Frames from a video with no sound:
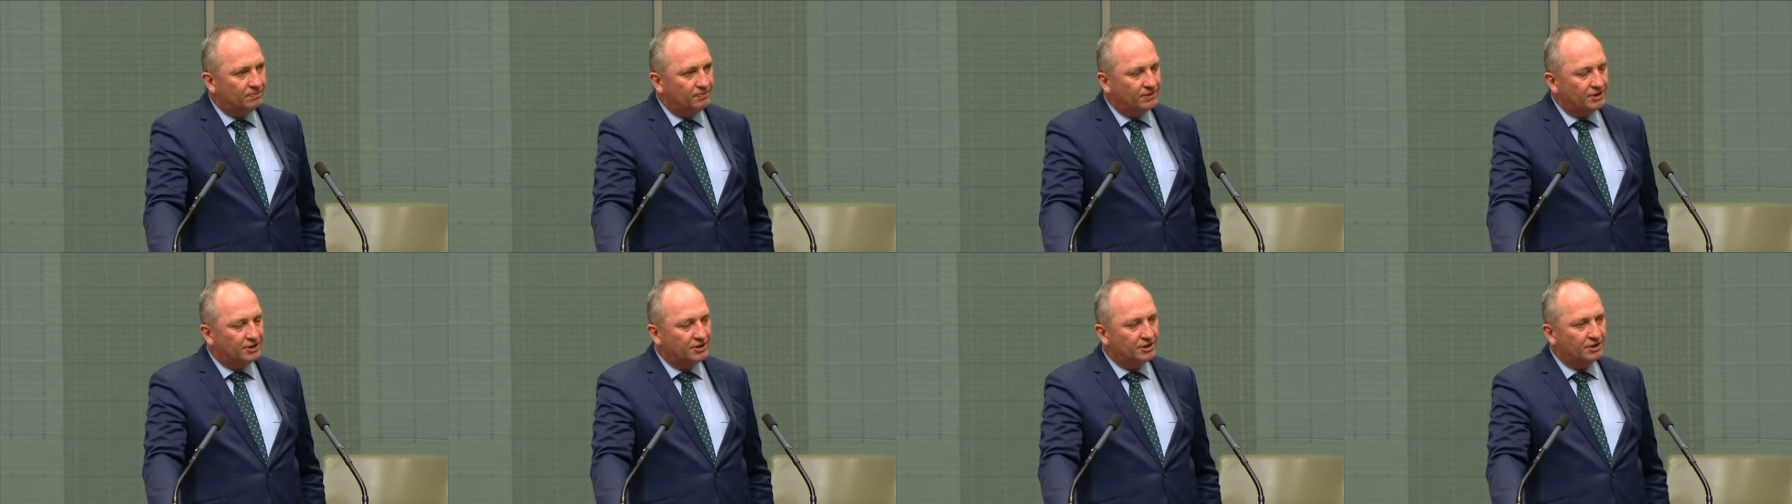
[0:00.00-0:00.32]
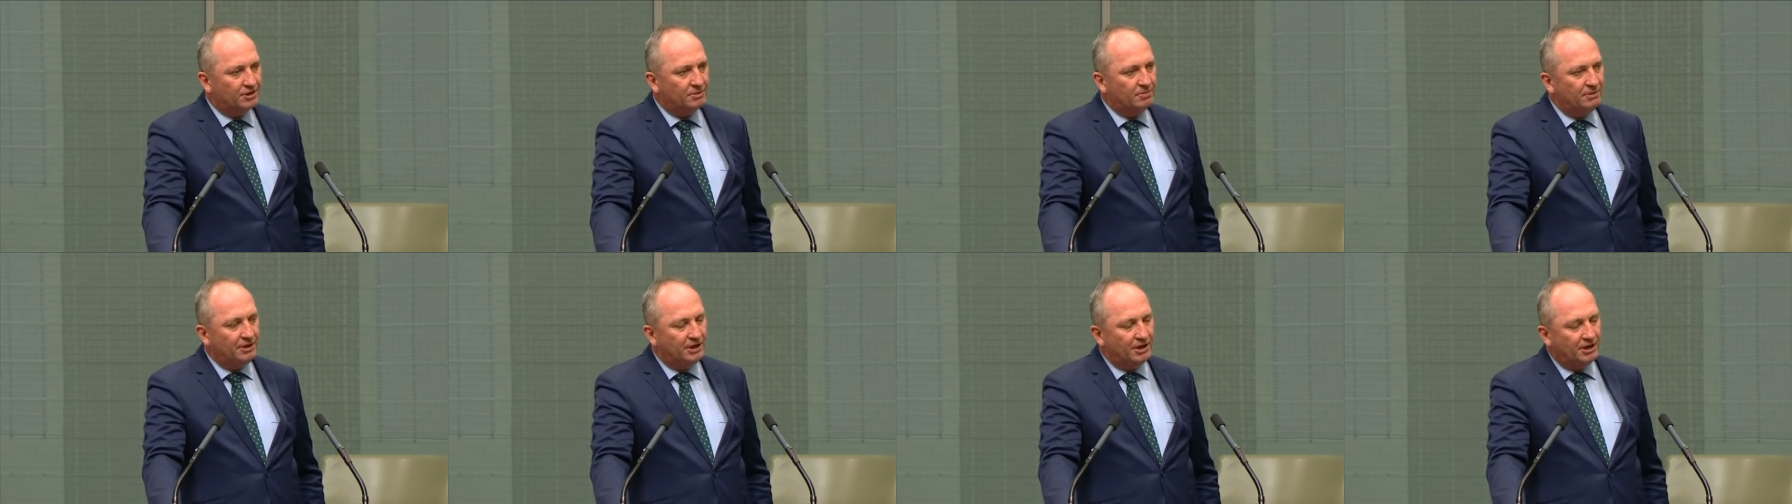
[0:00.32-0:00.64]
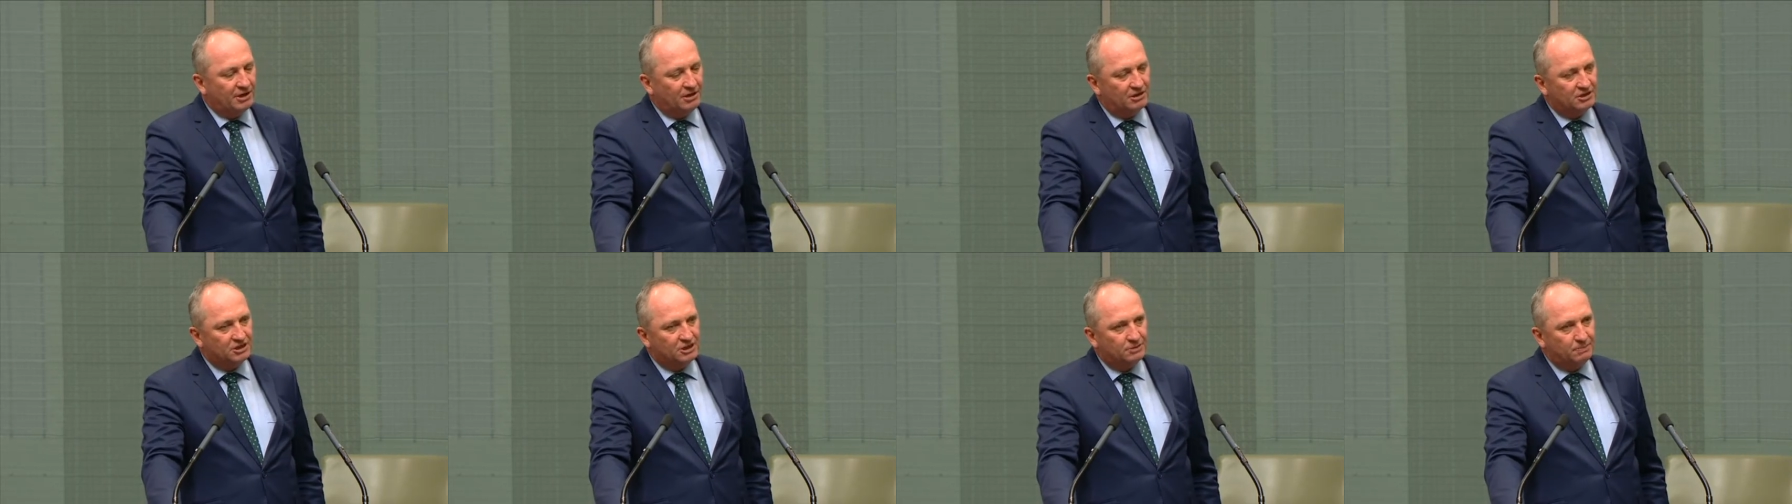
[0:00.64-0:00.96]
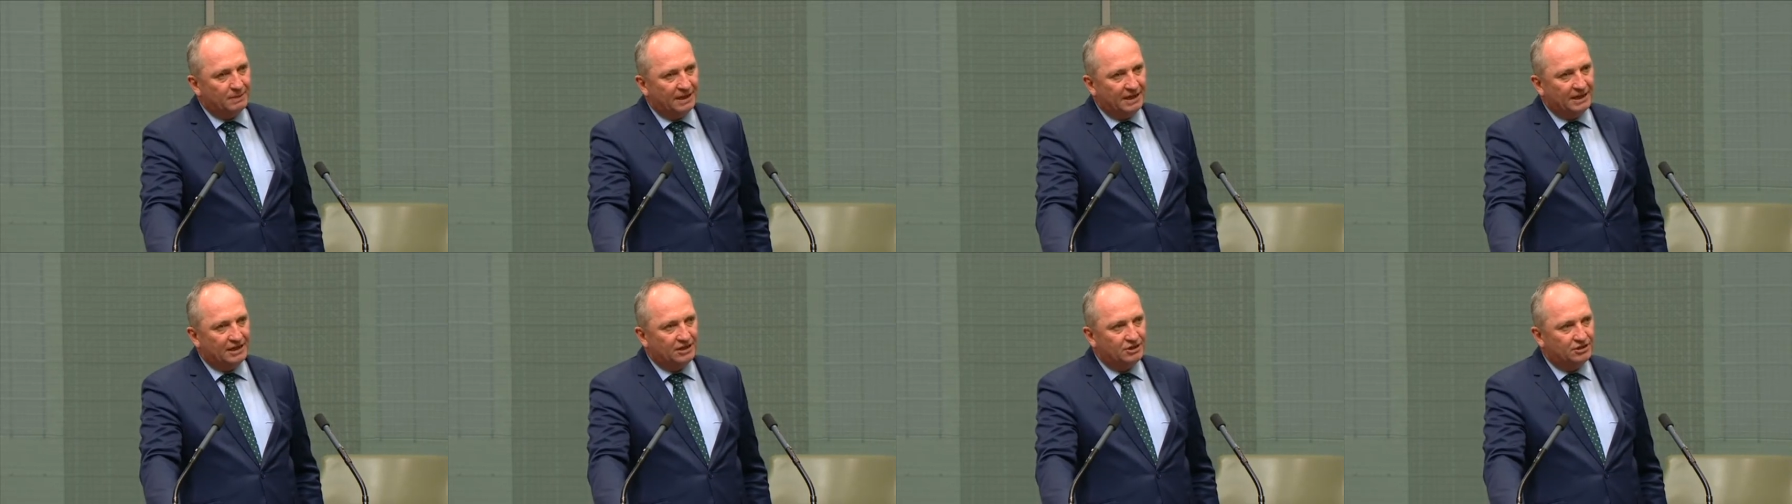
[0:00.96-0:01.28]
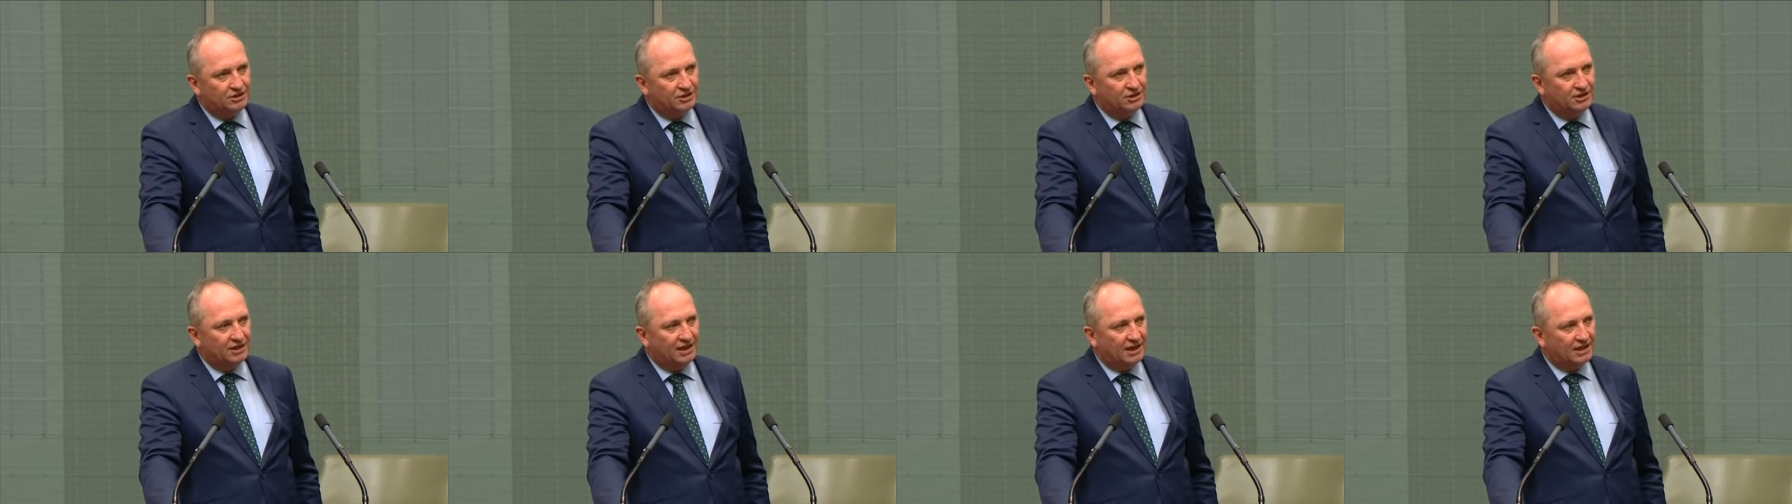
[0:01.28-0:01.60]
to the community I was speaking
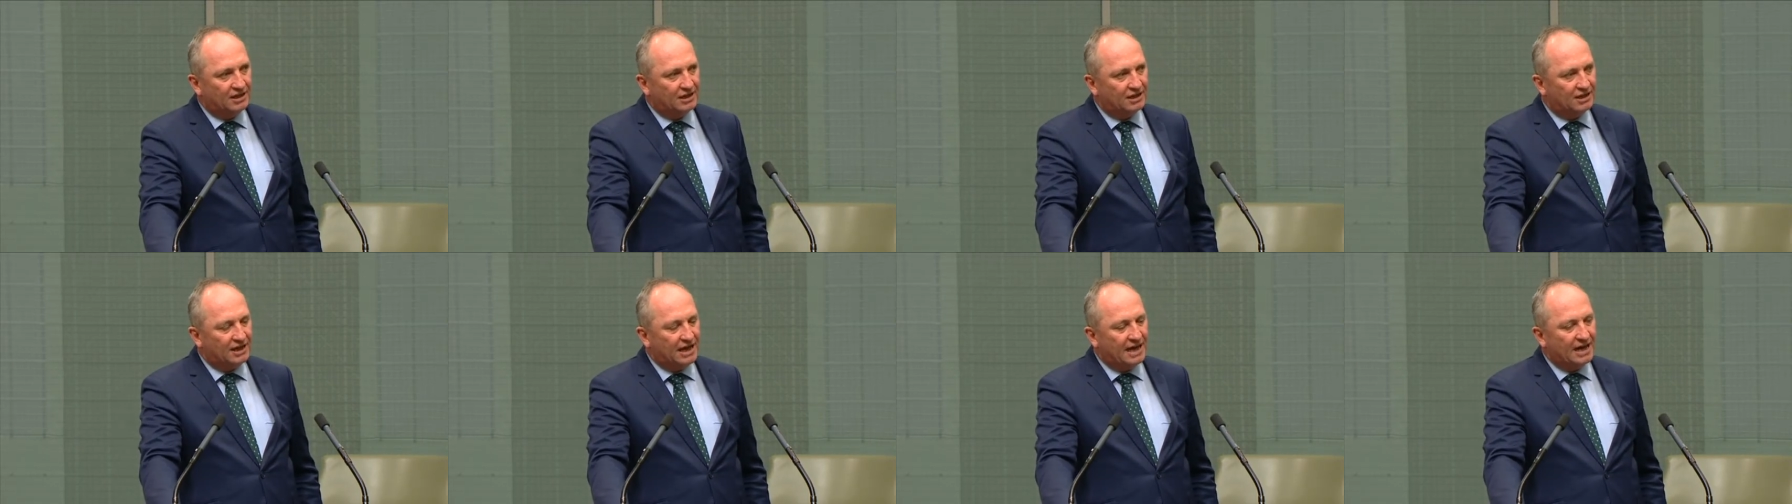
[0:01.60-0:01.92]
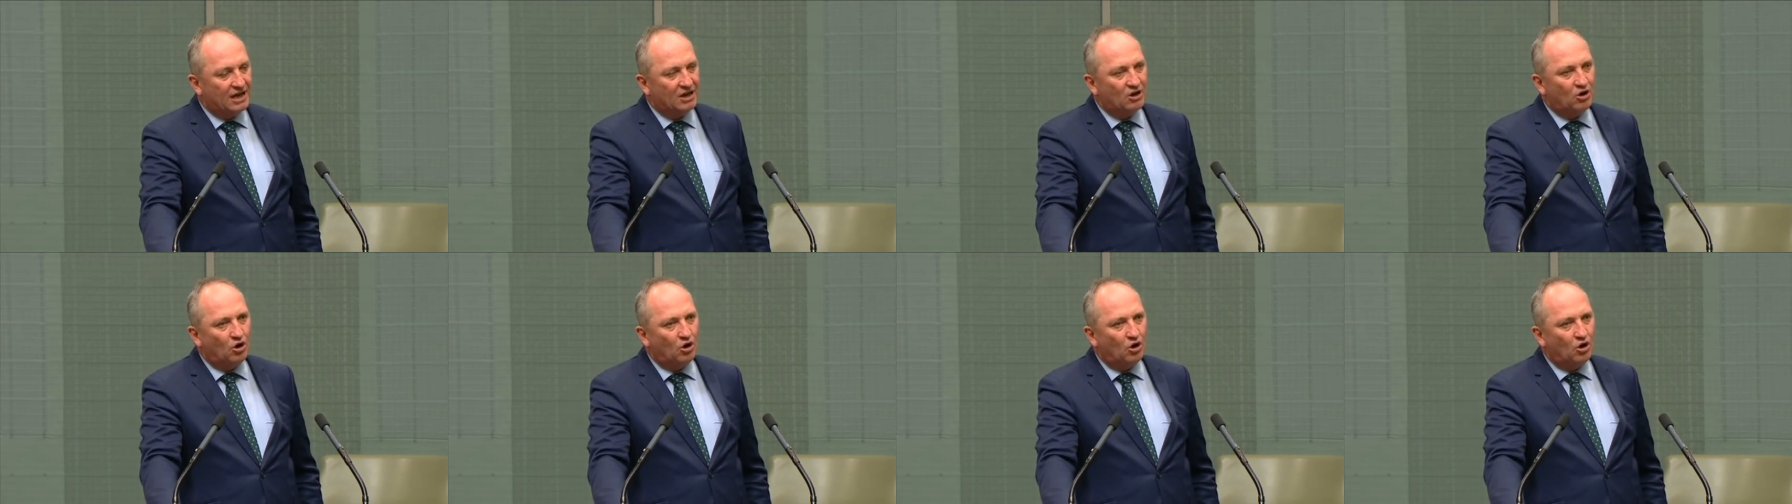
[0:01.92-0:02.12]
to the other day,